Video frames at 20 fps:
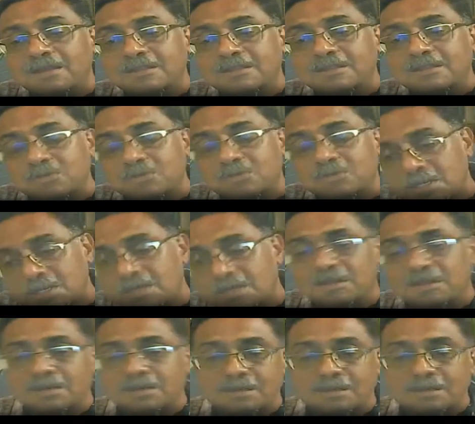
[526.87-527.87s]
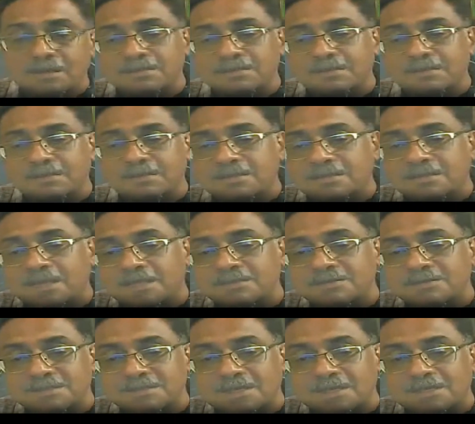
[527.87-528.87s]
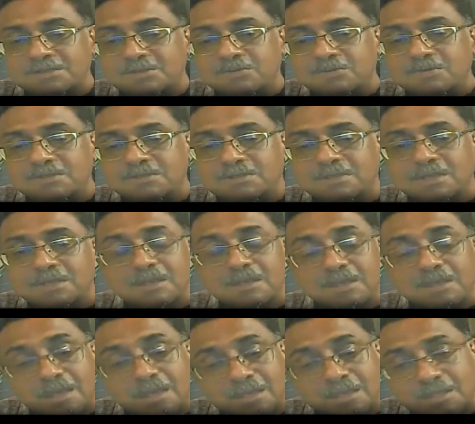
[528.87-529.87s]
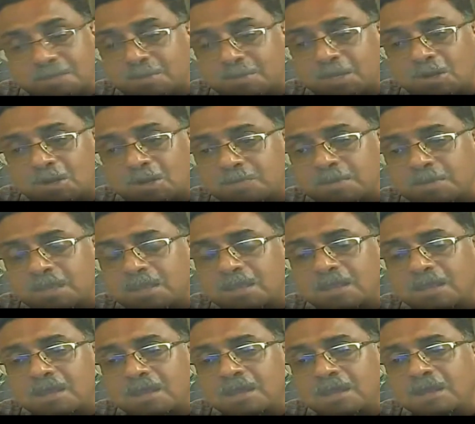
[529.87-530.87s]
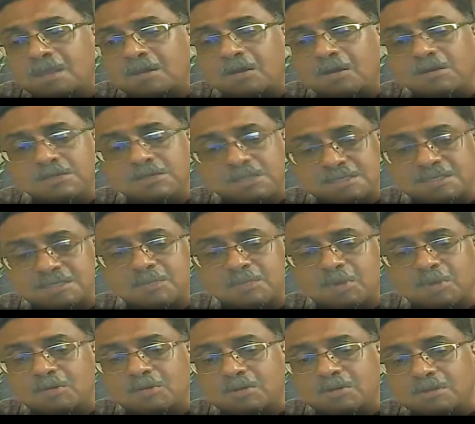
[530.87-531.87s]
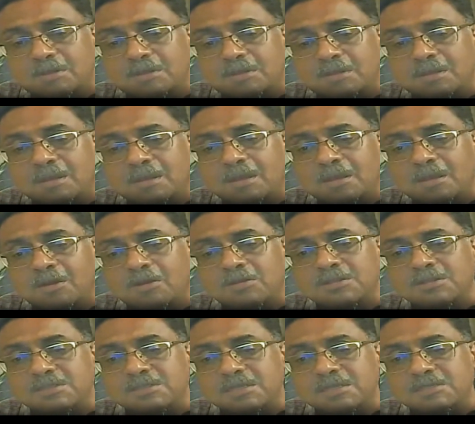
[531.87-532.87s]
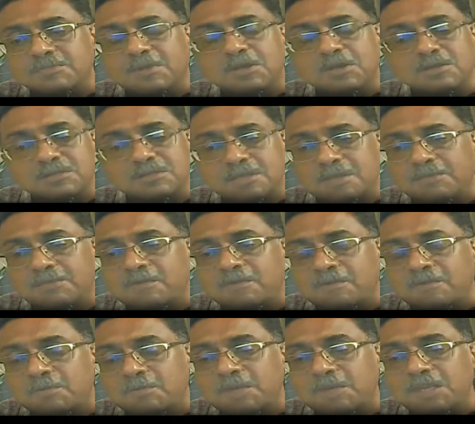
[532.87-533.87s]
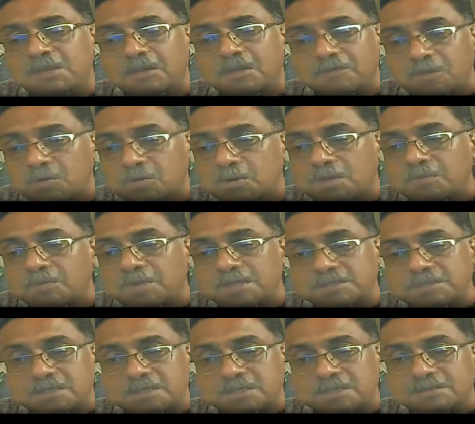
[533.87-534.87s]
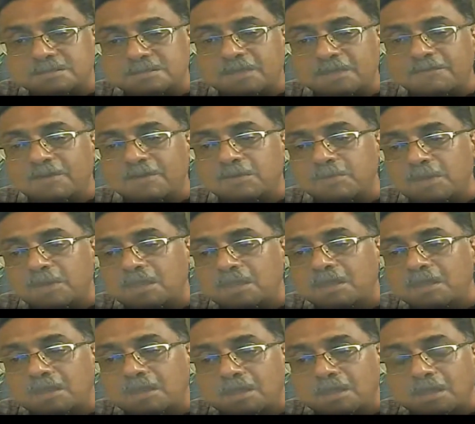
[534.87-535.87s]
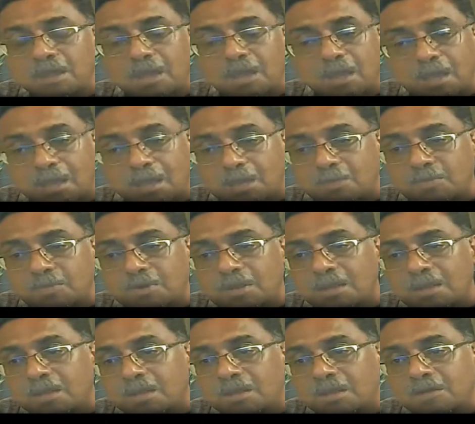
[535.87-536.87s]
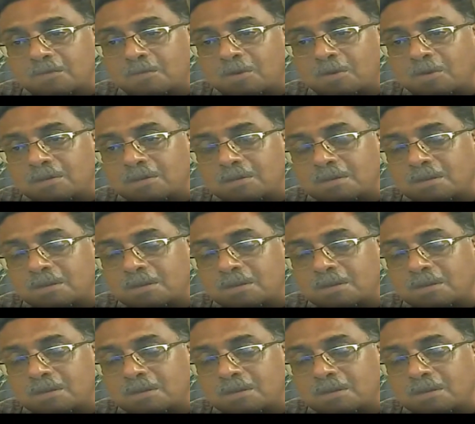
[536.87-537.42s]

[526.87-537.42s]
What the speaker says: social science research tools. They may not be conscious about all these things because they will be interviewing persons. They will be what